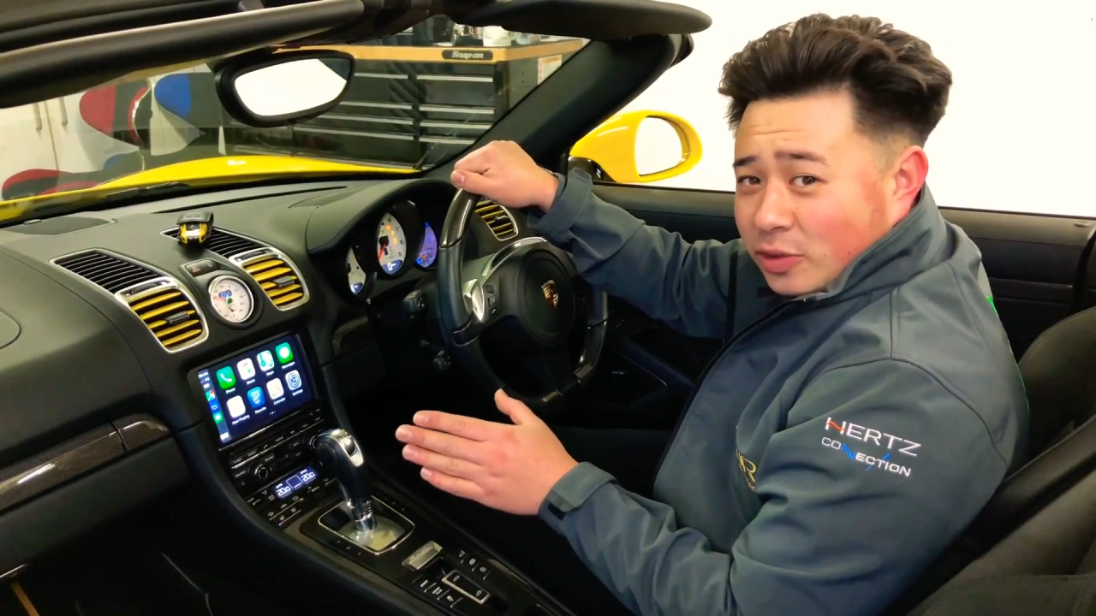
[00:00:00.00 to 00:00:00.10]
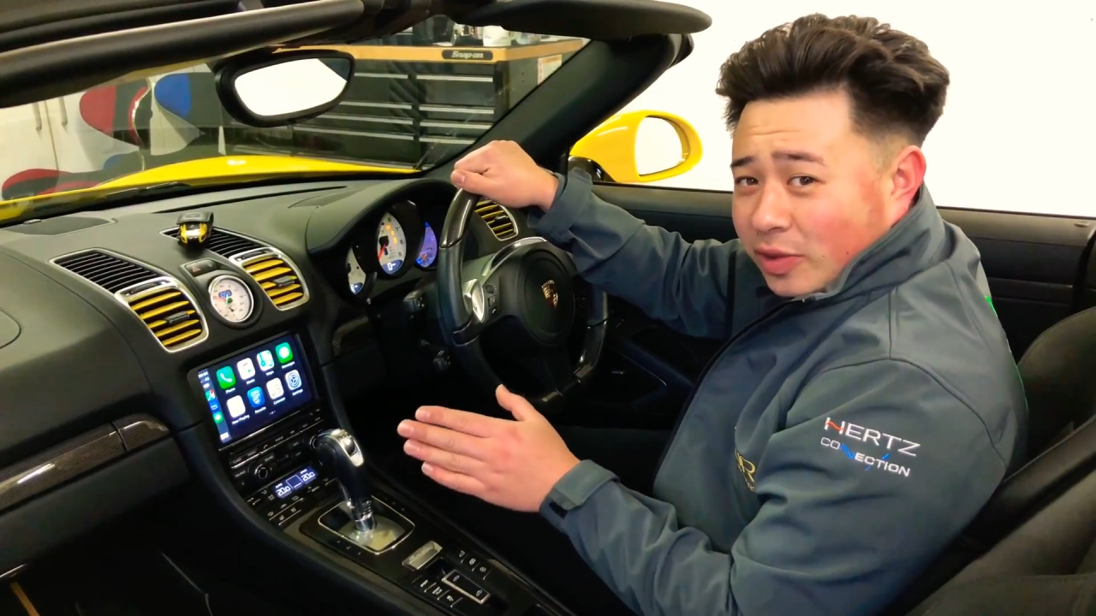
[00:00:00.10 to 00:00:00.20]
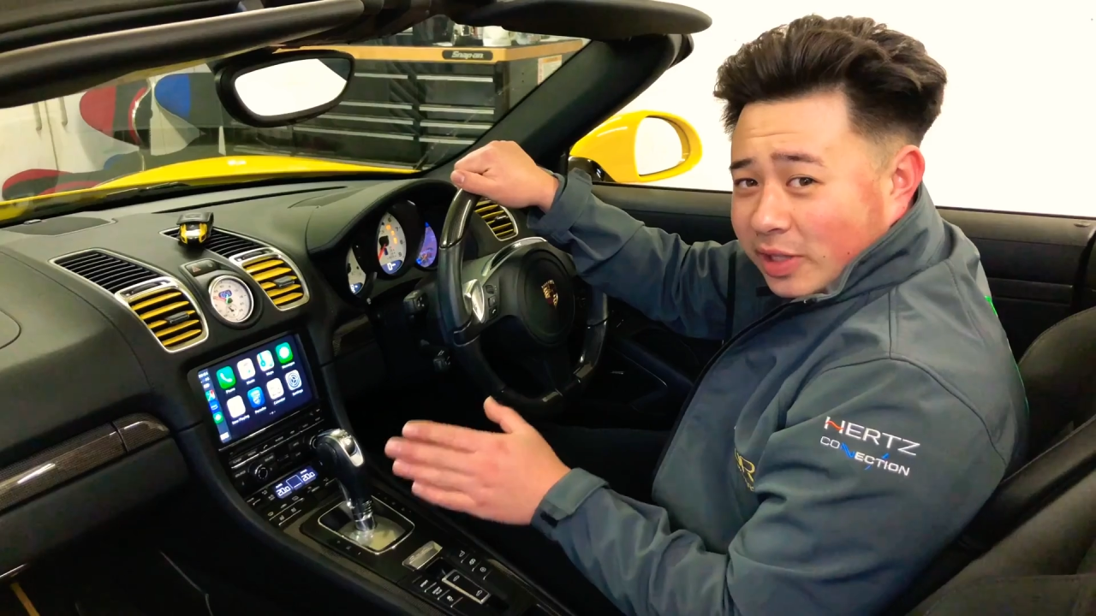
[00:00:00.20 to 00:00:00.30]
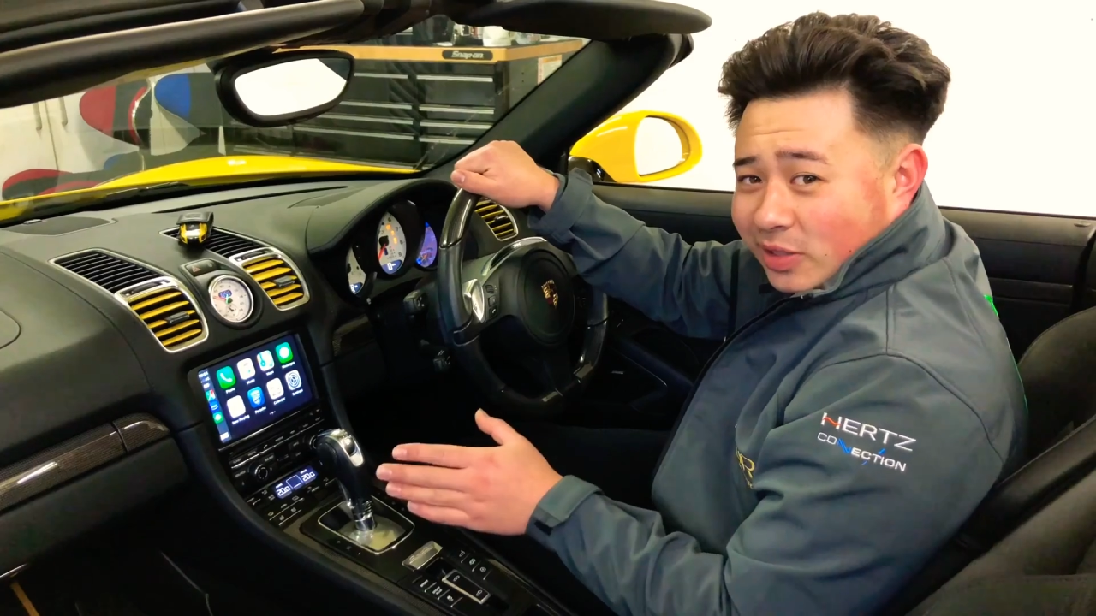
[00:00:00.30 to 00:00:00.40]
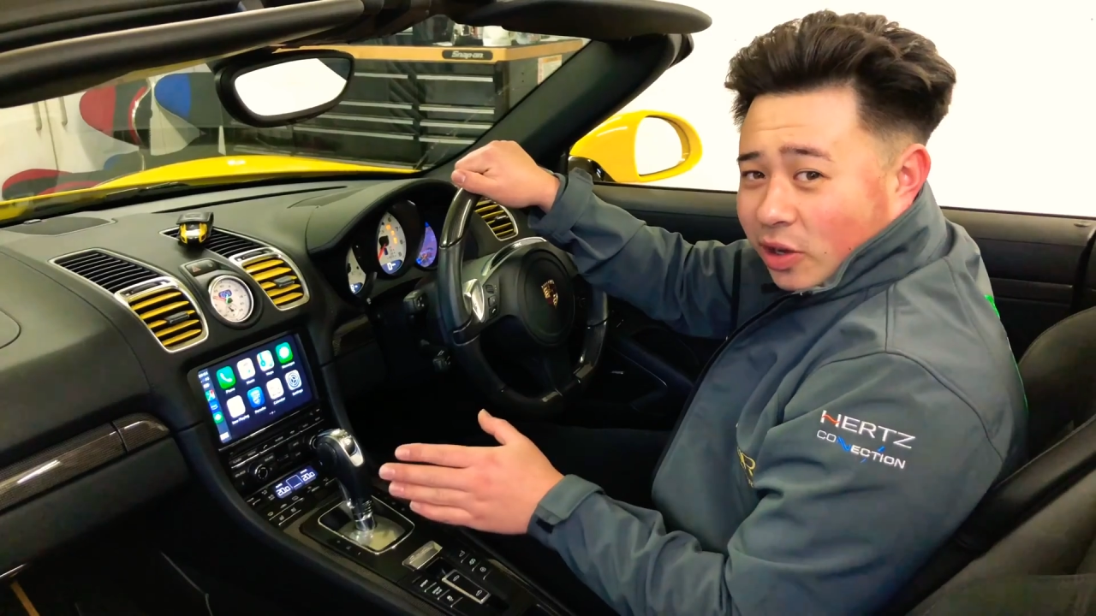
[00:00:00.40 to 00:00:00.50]
on the
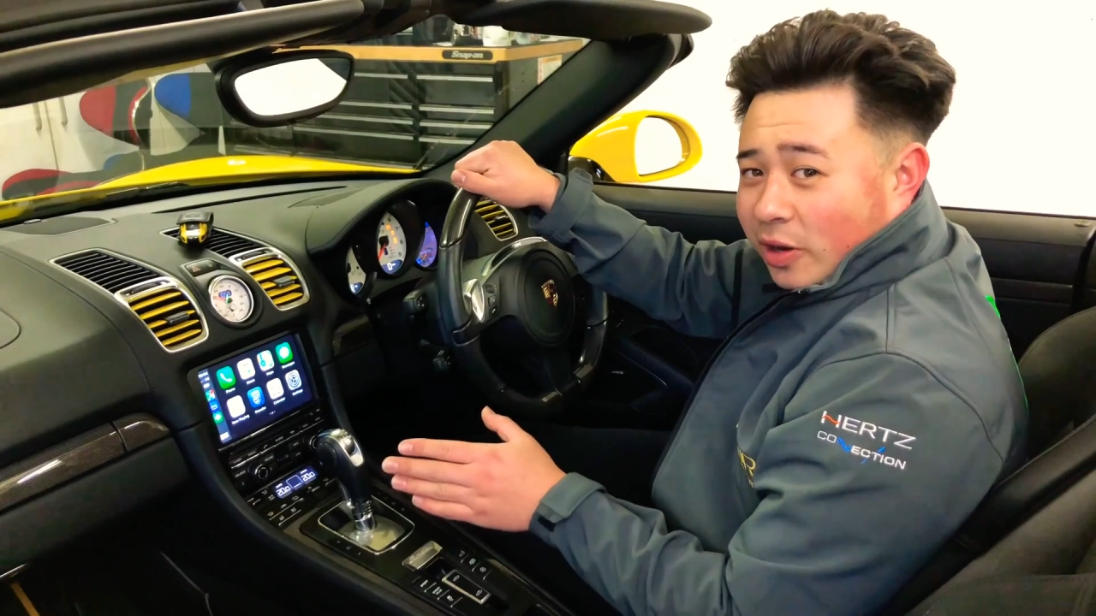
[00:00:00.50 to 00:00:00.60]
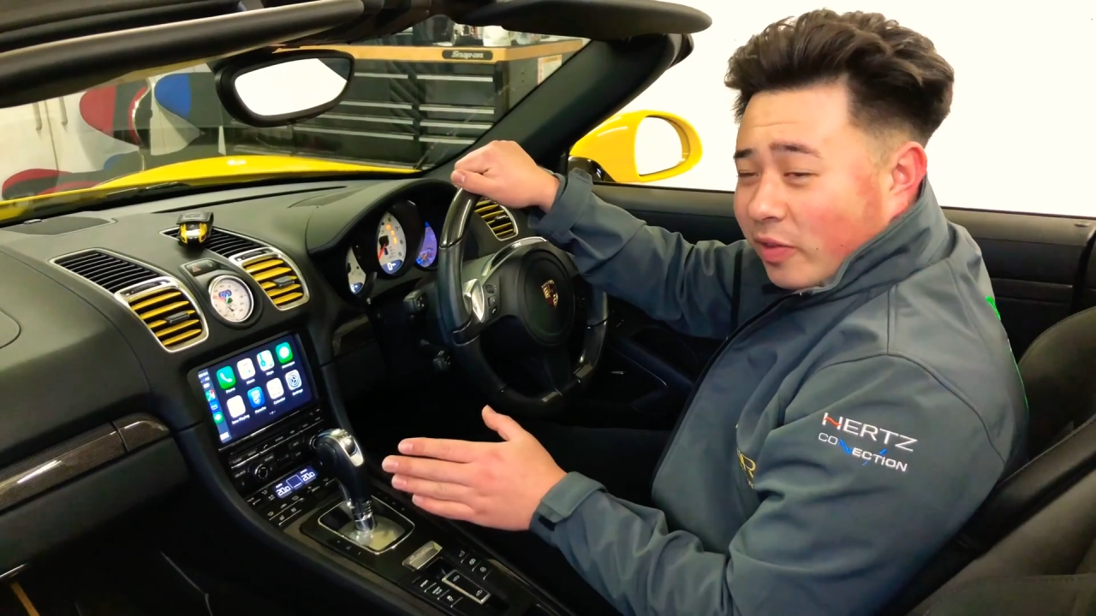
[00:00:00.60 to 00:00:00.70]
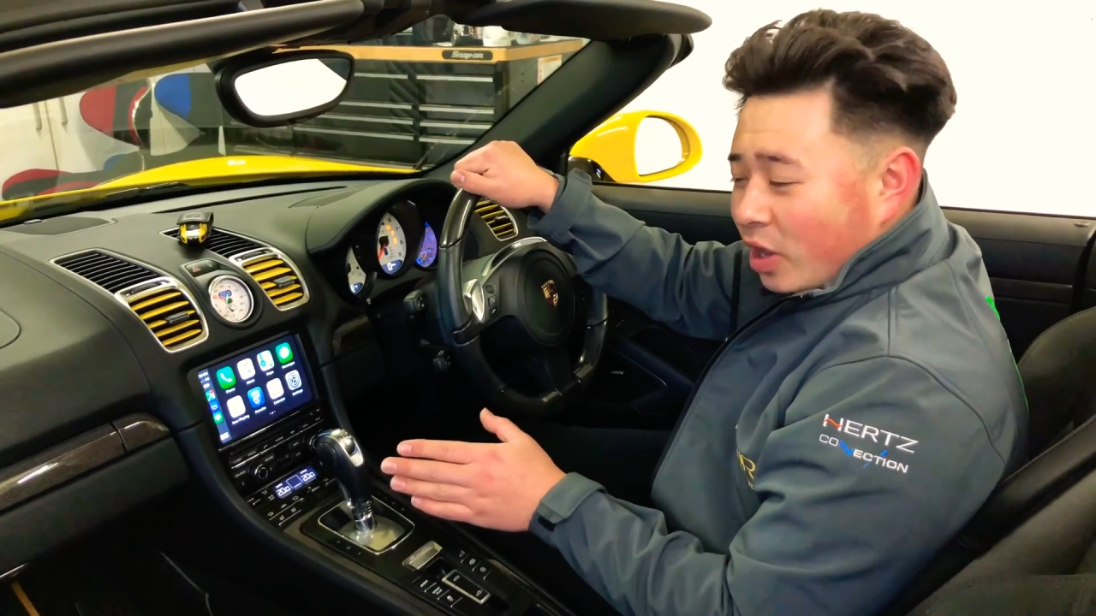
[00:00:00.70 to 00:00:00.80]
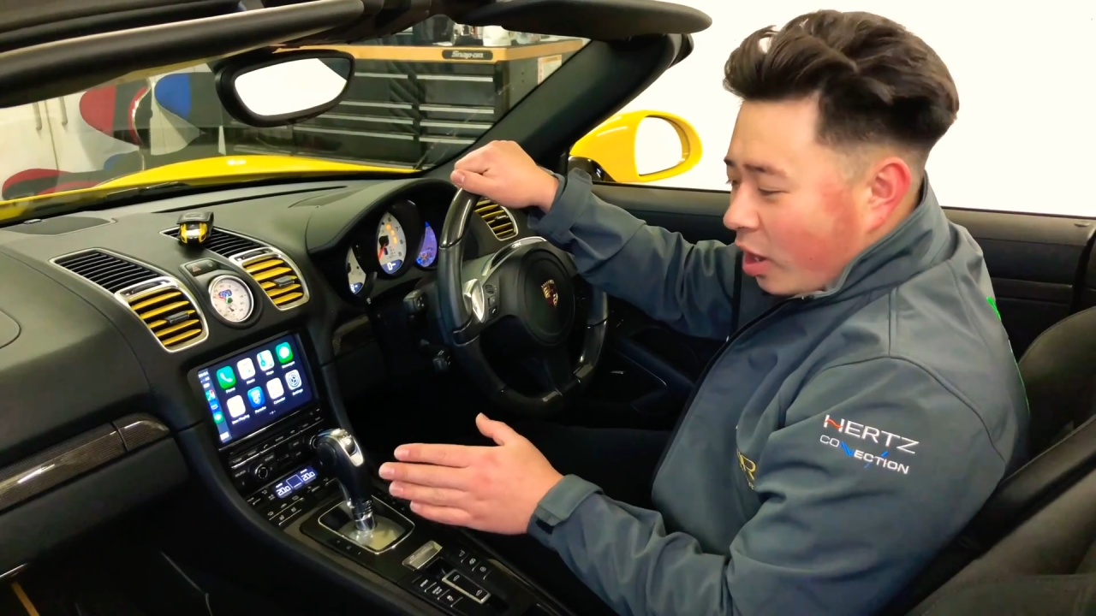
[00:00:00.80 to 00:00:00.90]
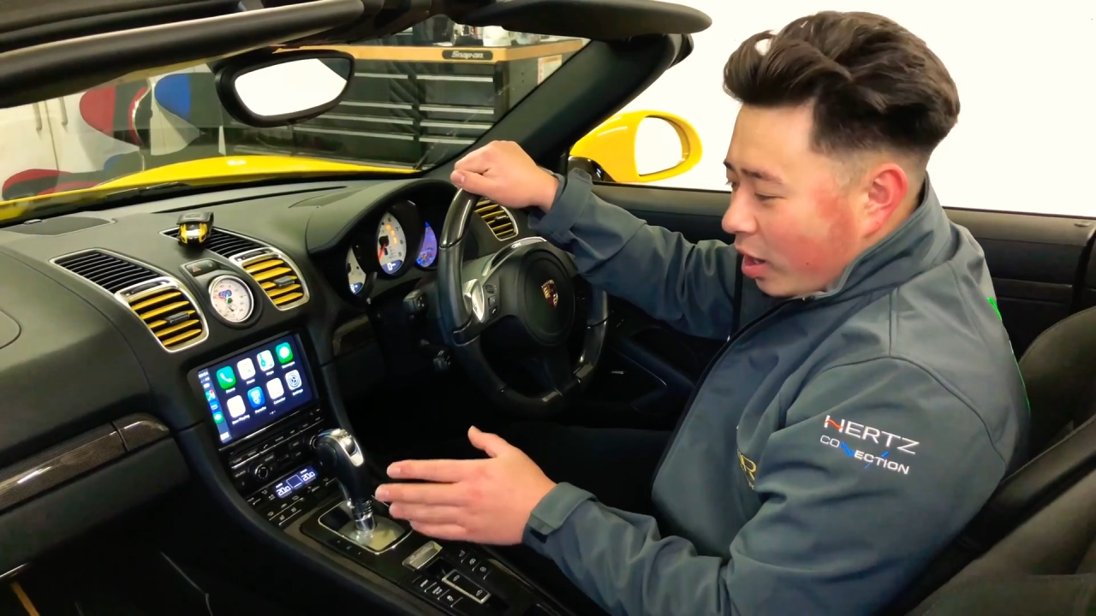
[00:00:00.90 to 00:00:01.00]
inside of the
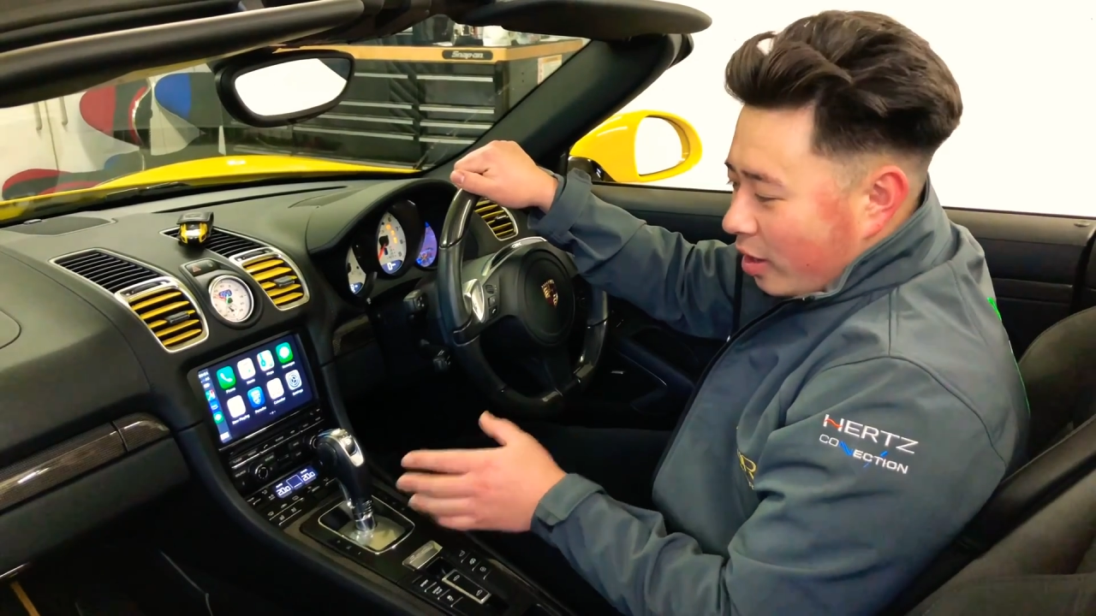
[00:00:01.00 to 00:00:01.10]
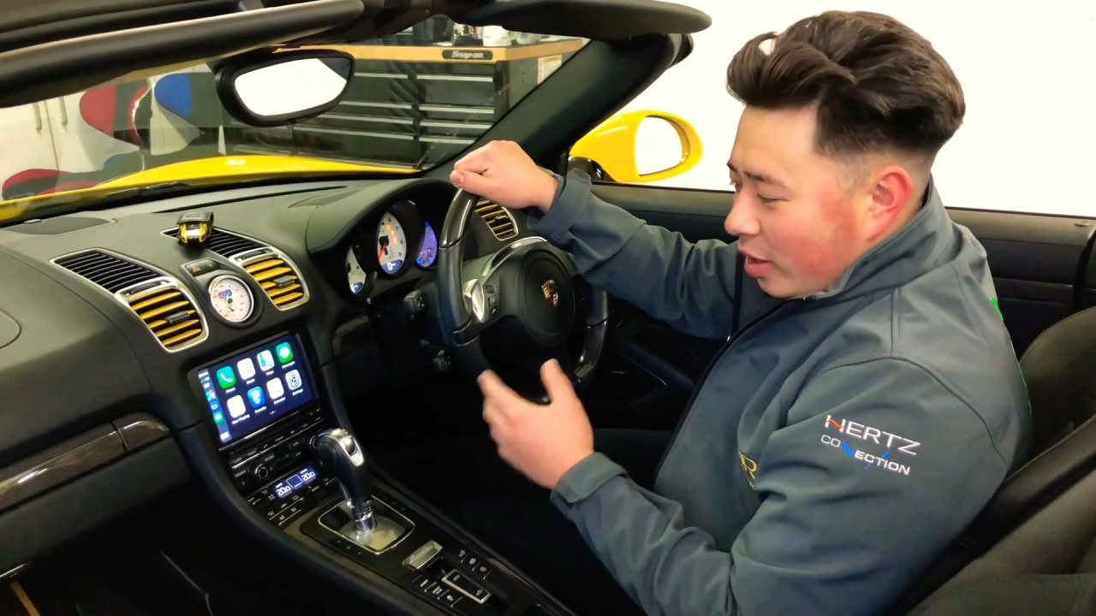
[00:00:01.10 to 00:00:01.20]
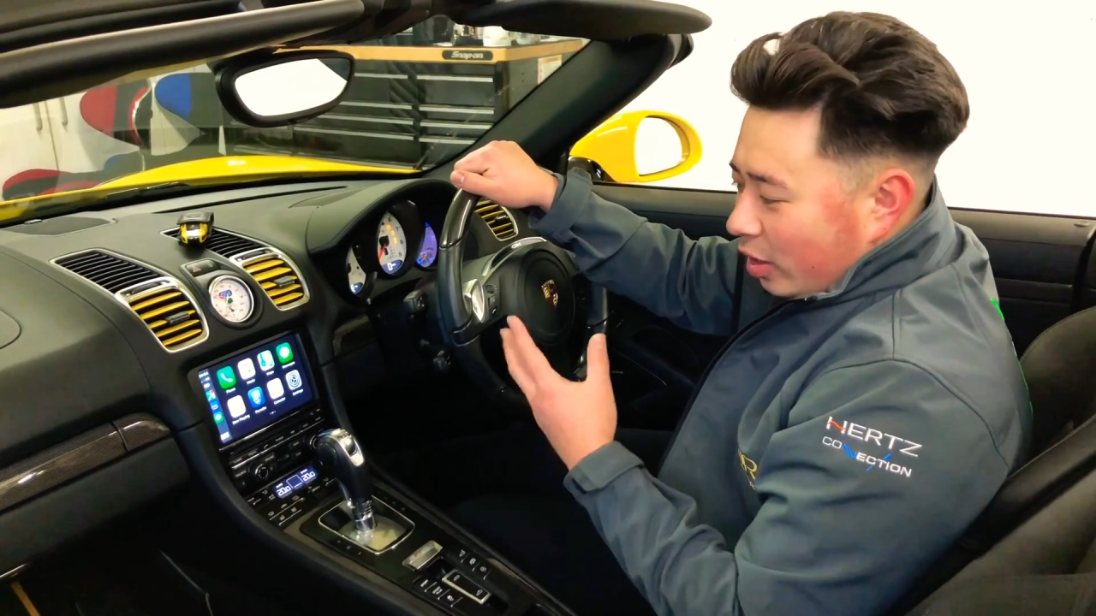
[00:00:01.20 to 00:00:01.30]
car.